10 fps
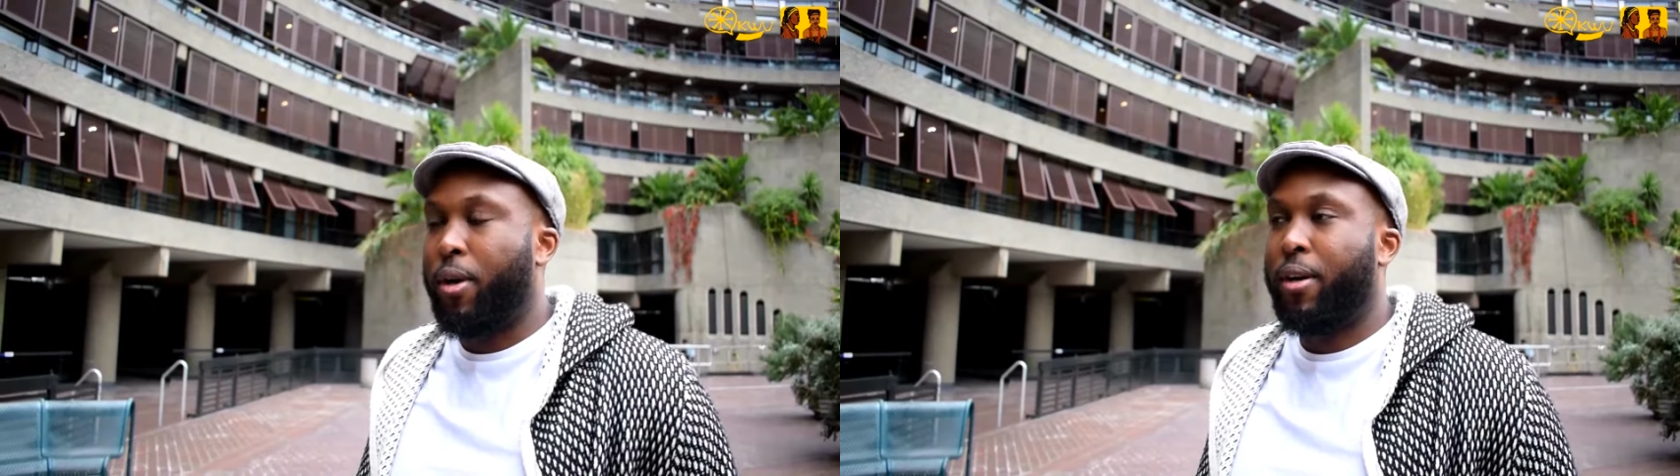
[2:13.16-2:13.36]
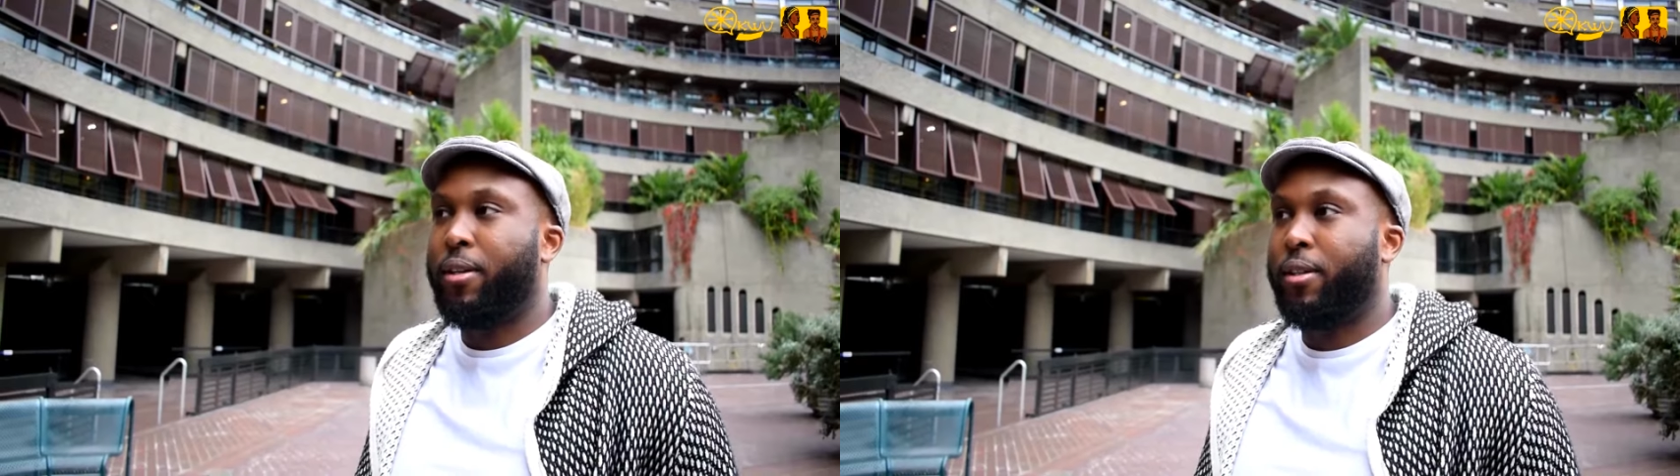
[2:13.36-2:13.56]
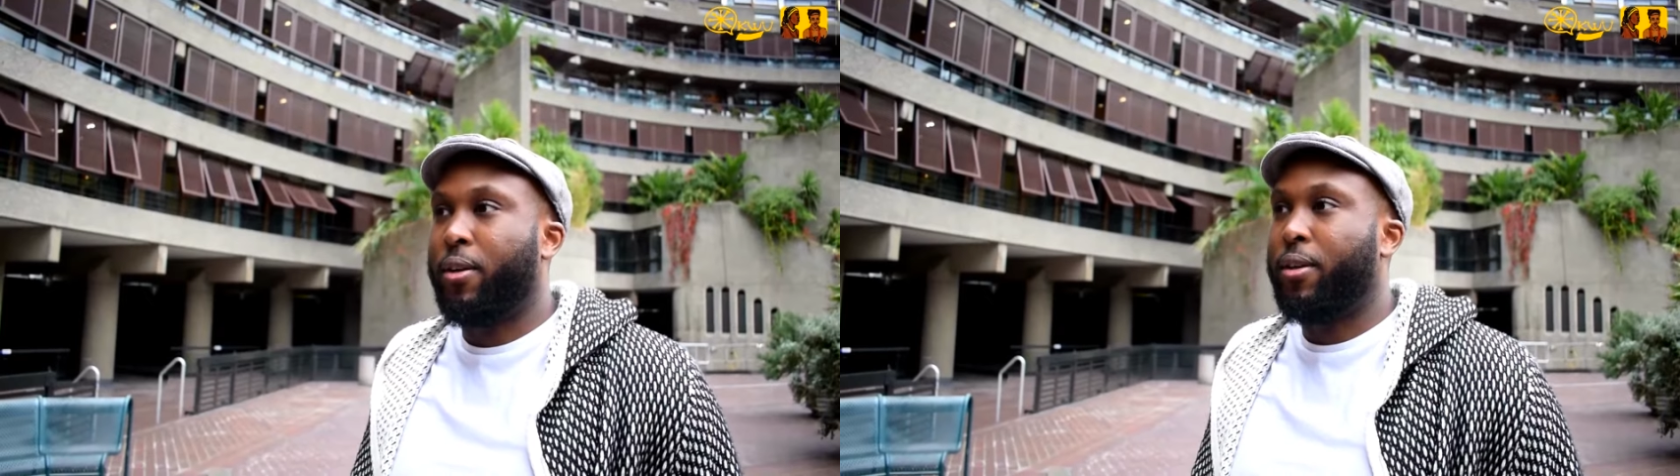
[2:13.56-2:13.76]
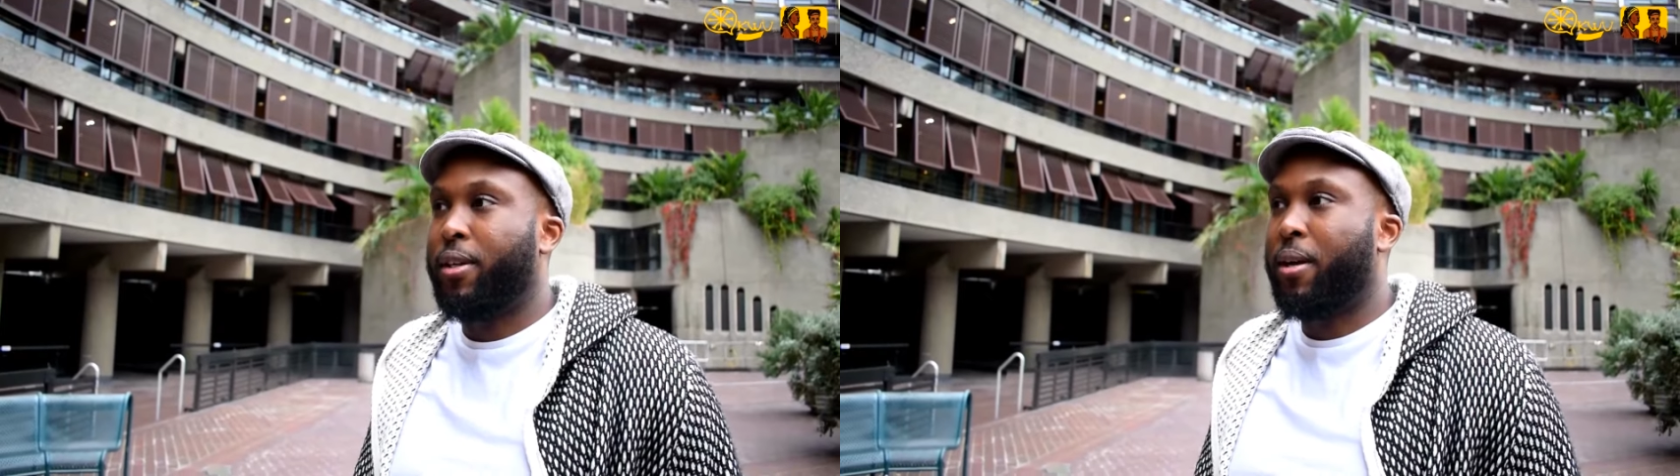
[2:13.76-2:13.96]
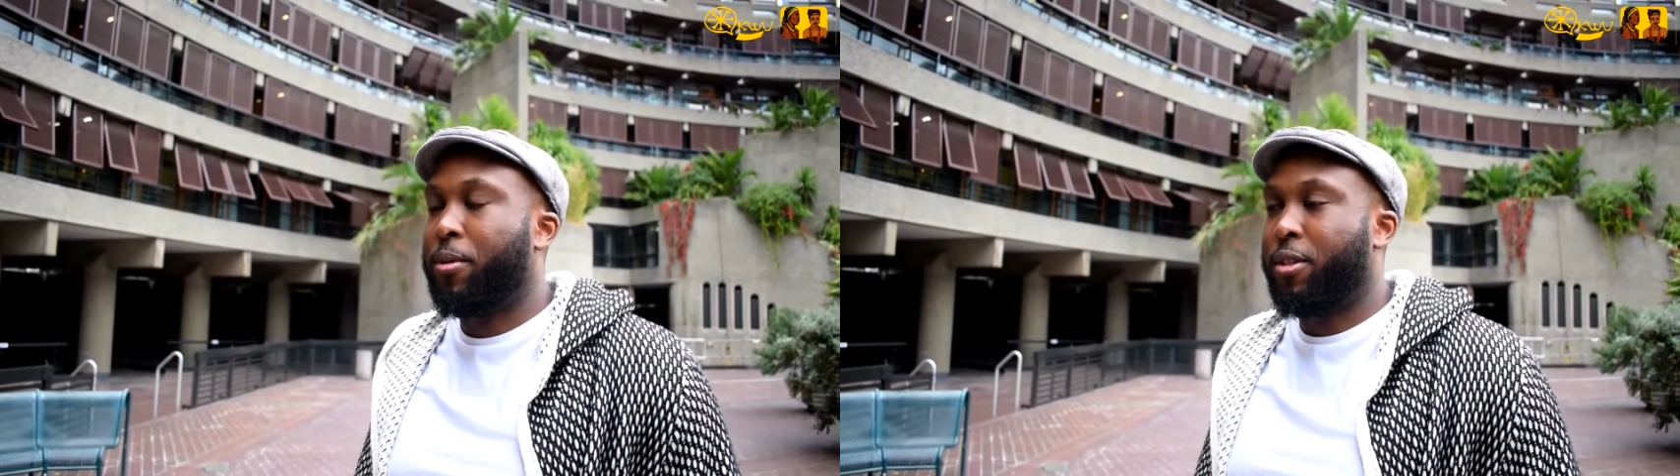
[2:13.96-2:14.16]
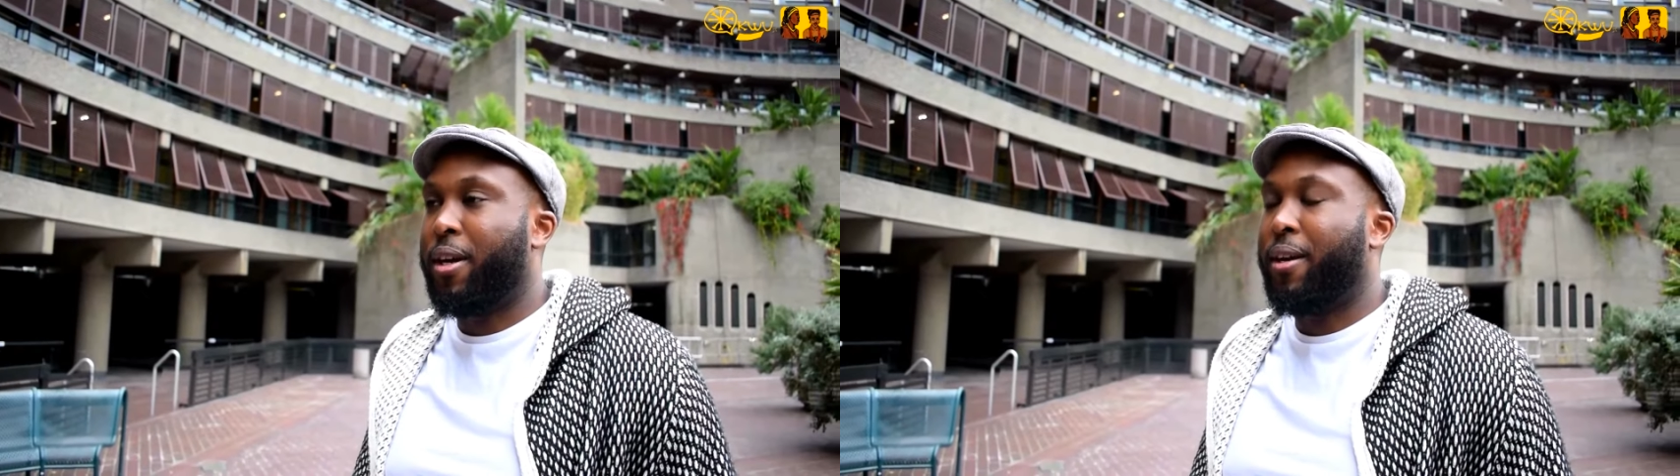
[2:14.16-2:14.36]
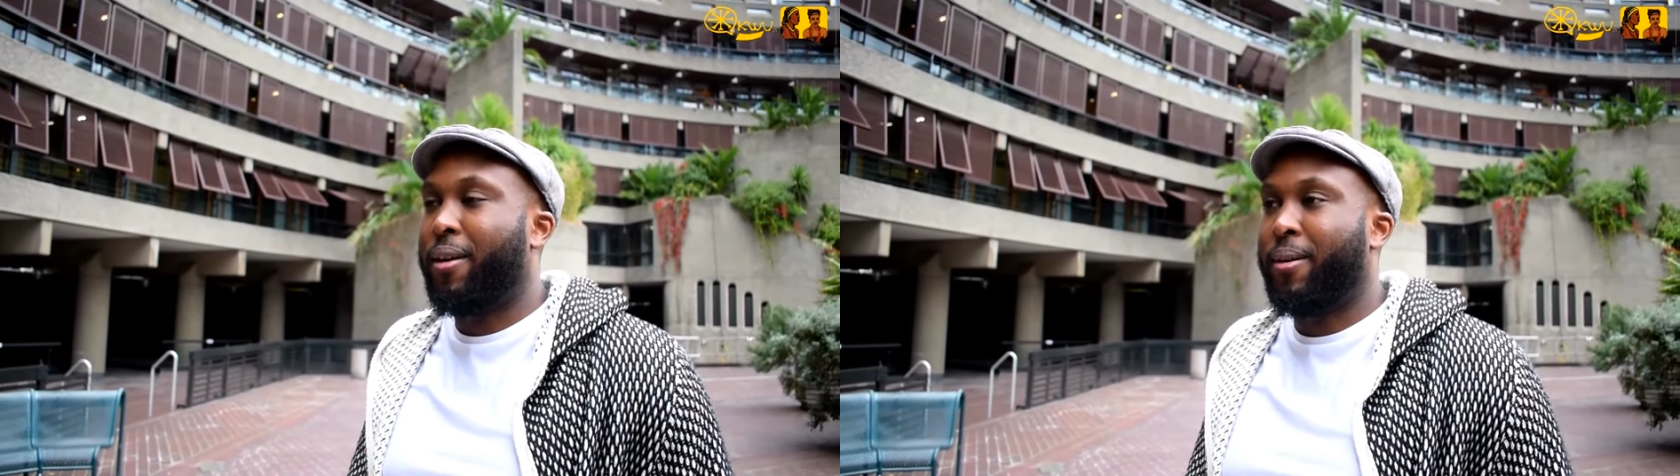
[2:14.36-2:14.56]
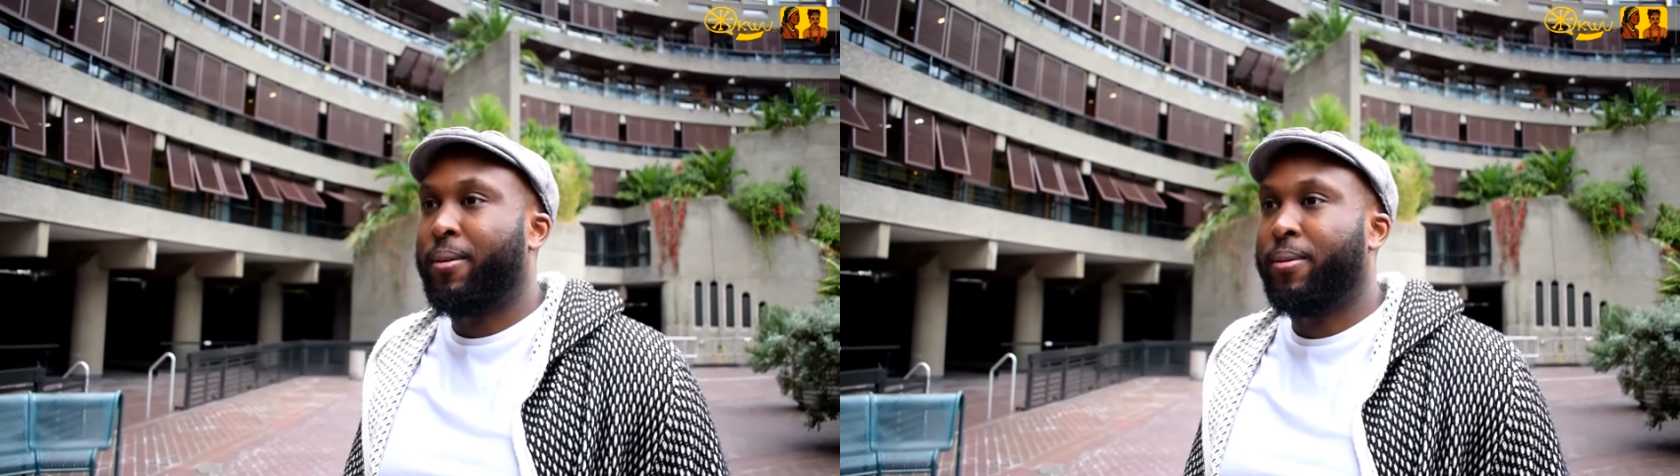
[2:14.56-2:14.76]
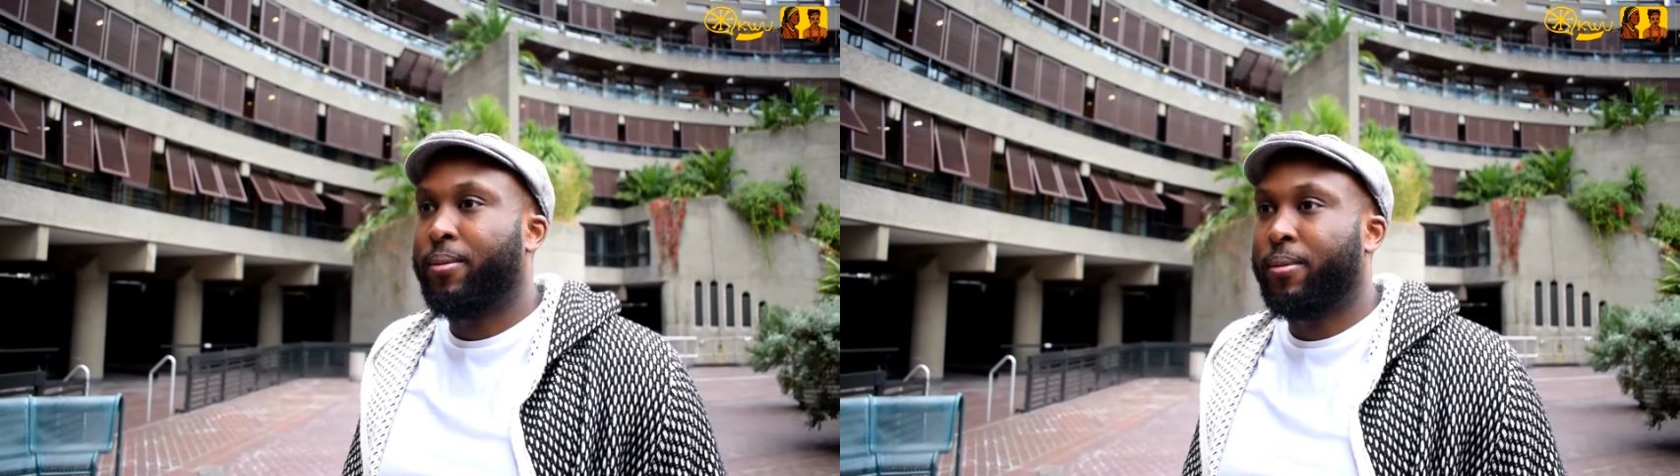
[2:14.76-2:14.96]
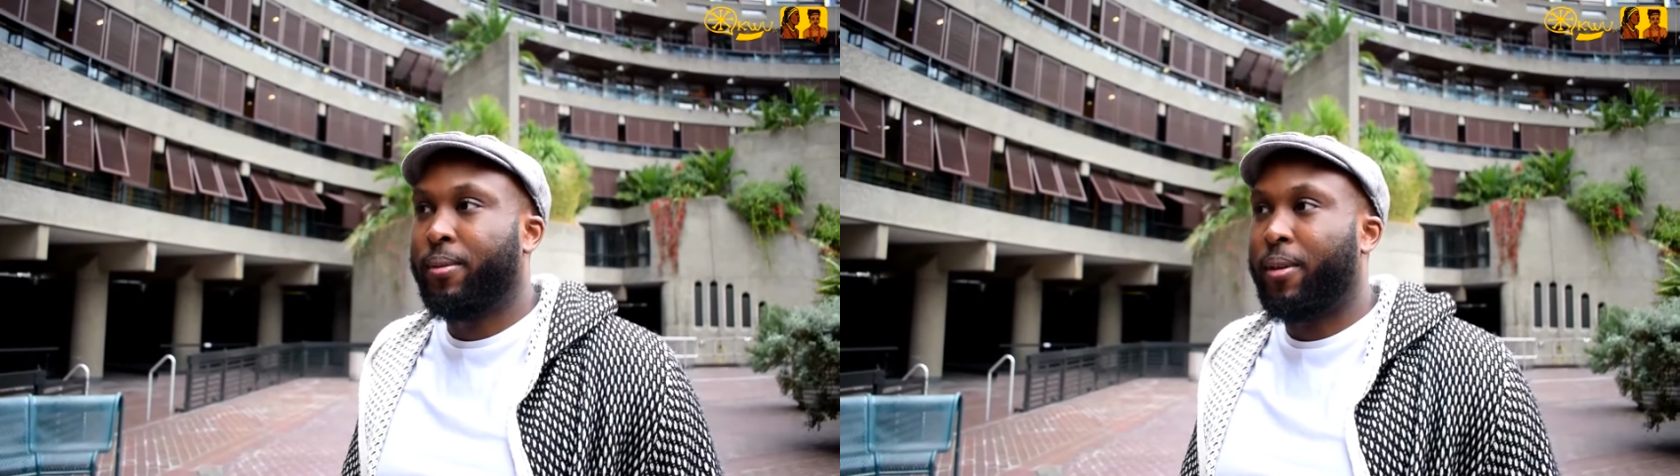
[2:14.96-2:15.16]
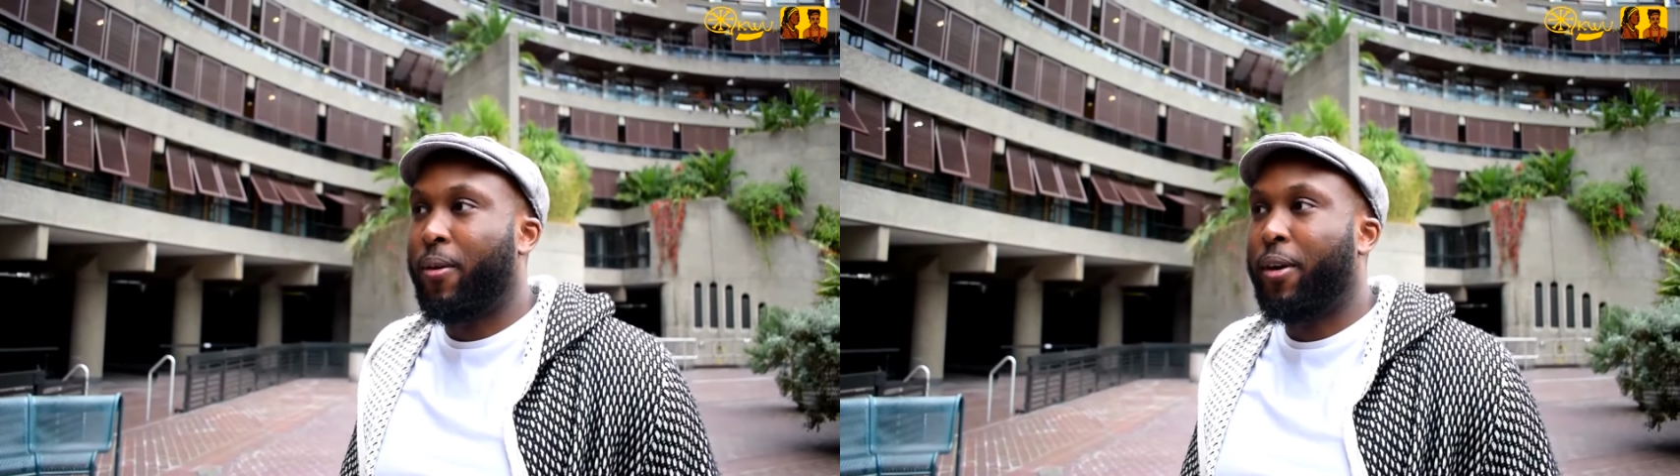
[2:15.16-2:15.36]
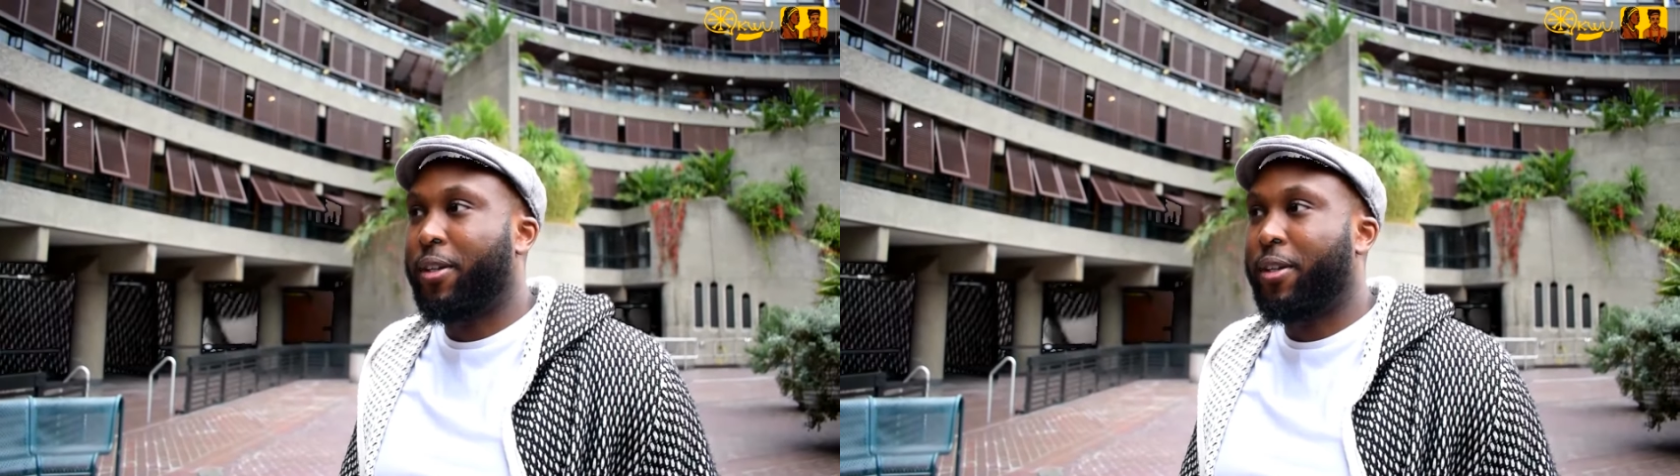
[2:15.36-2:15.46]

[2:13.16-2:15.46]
and my parents don't approve.